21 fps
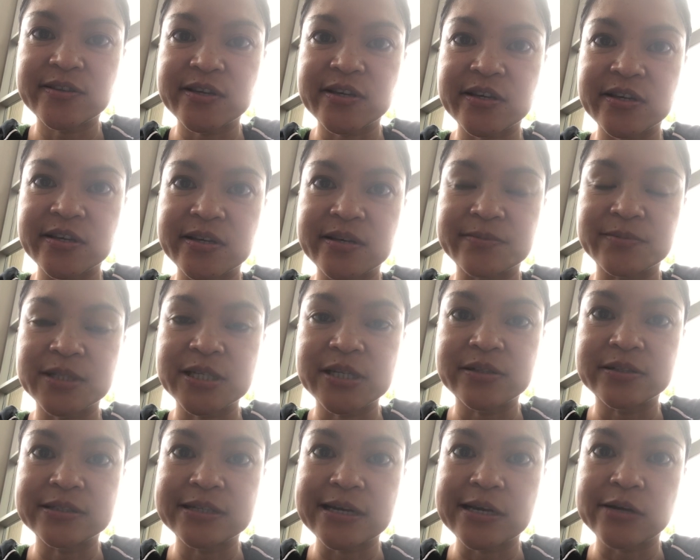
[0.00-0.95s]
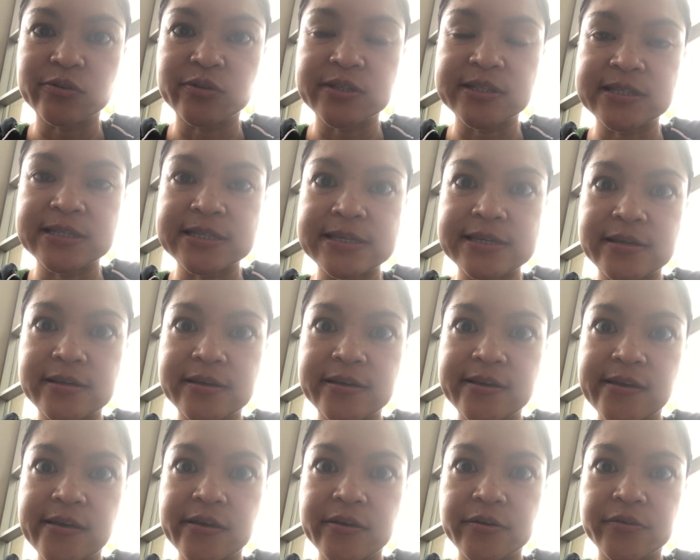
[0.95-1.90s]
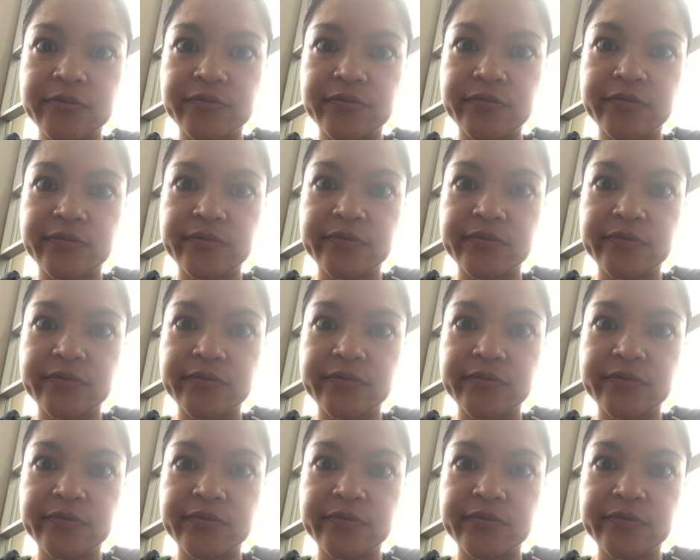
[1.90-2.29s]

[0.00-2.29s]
the deal now to see if